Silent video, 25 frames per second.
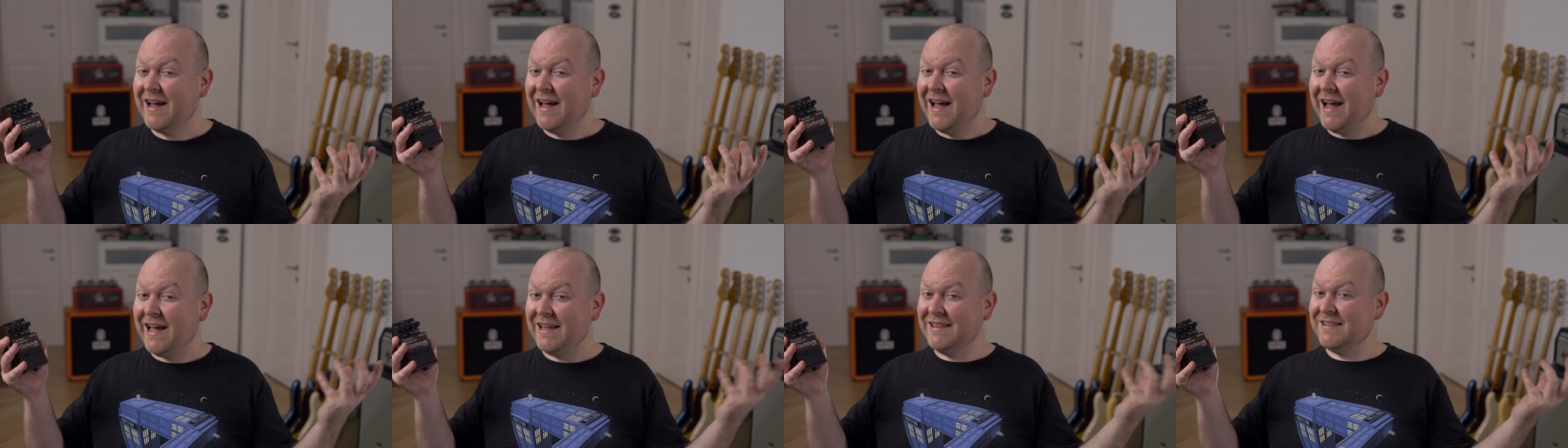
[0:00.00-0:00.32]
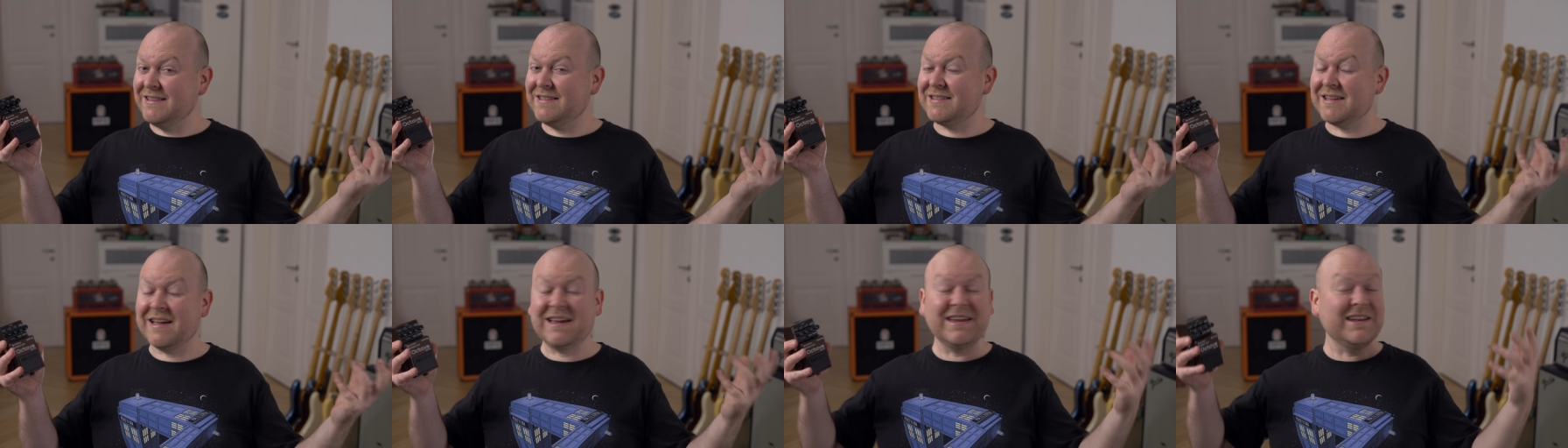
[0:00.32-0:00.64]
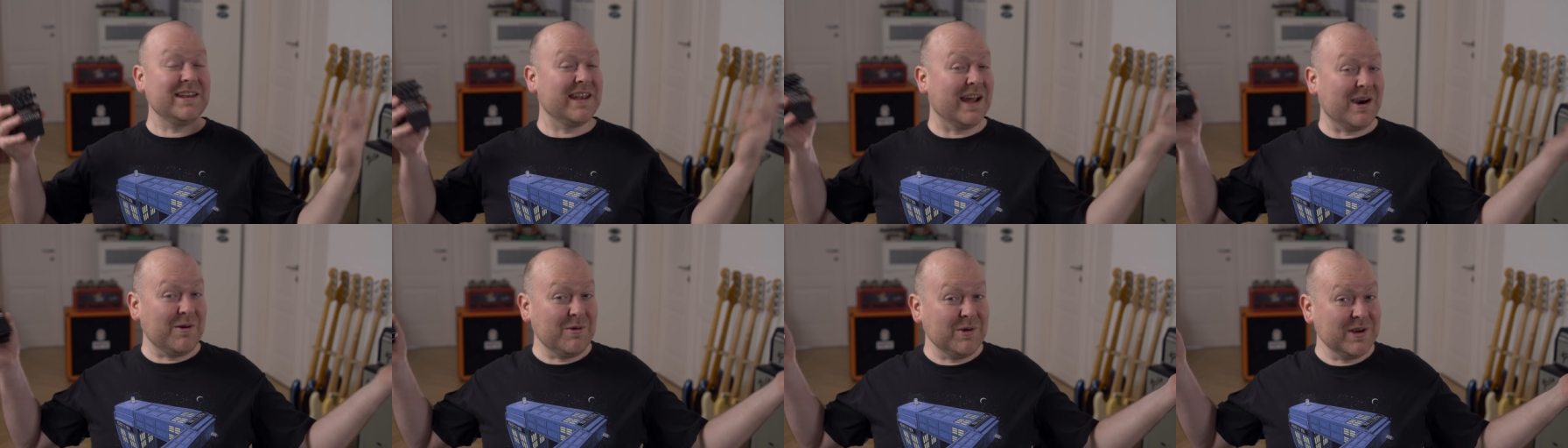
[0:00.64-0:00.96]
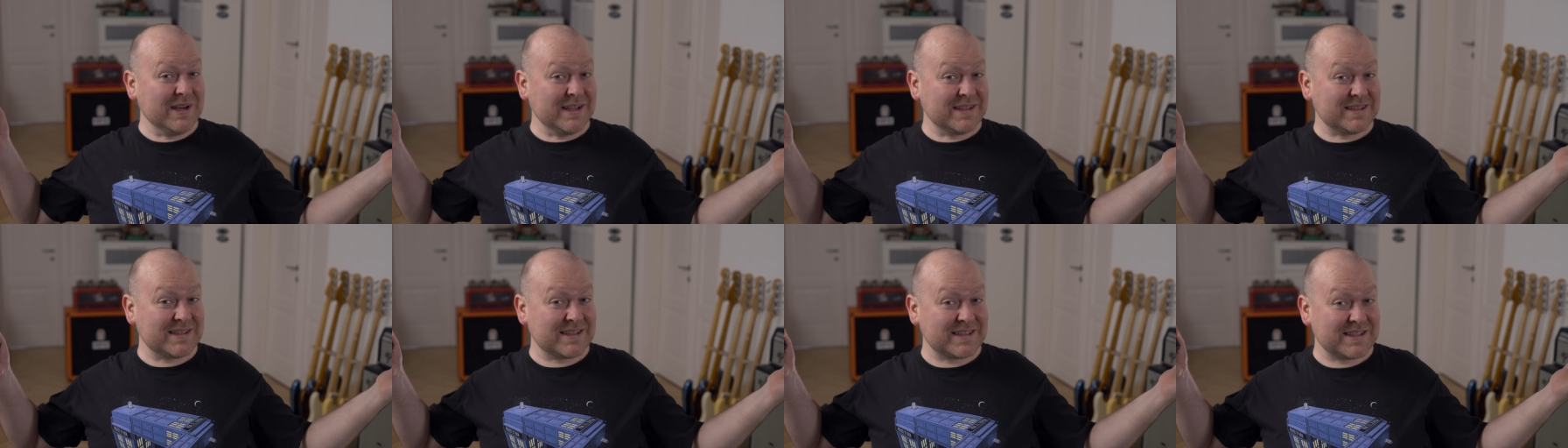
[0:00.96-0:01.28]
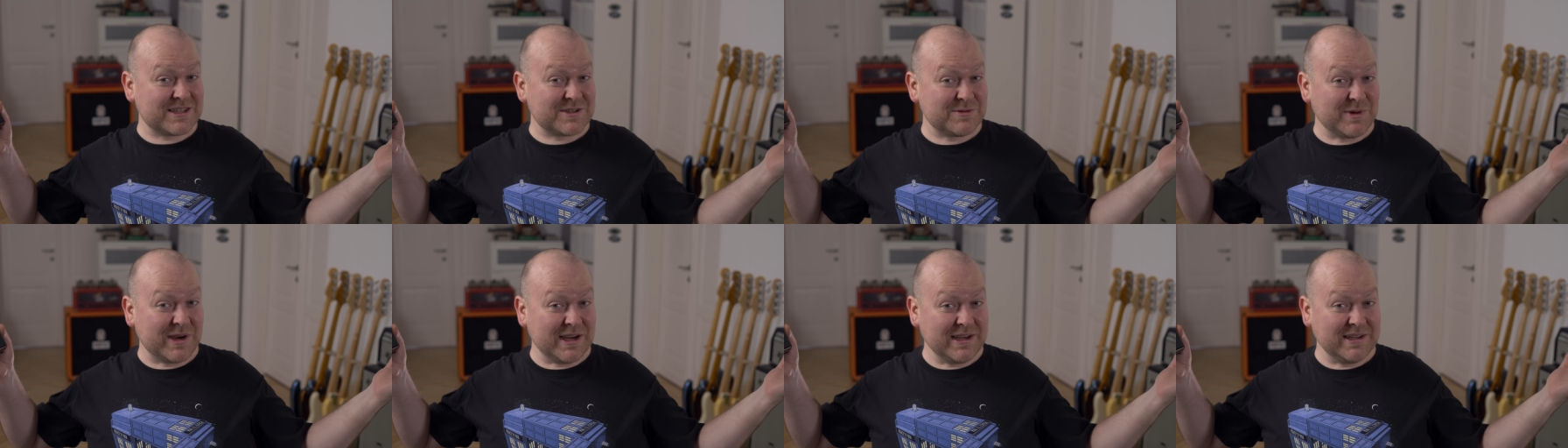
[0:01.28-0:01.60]
And uh, now let's
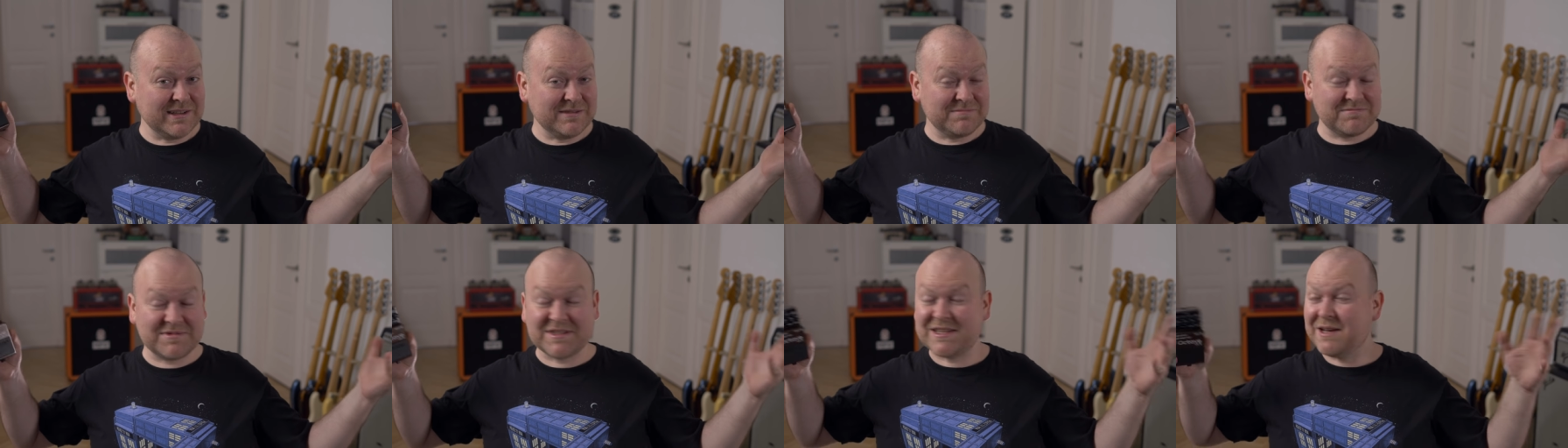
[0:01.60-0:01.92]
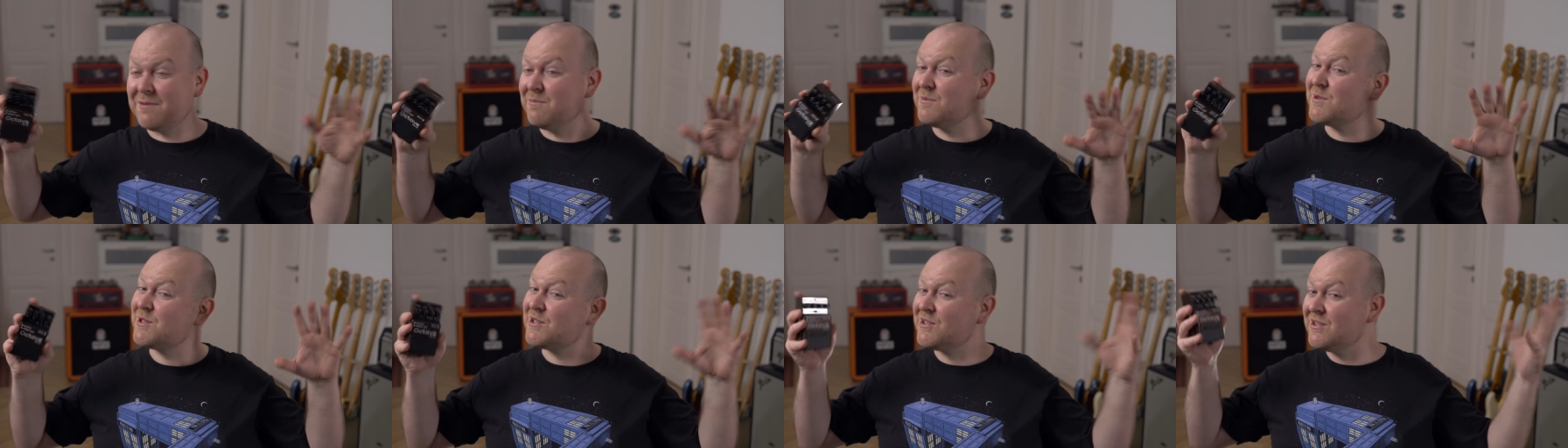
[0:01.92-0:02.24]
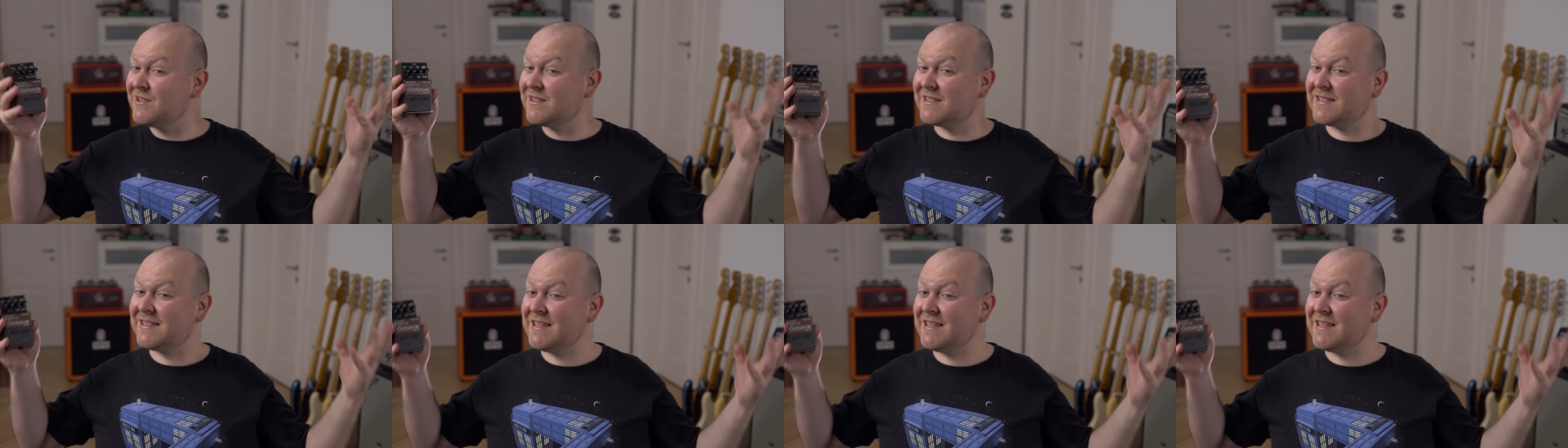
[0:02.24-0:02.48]
try some synth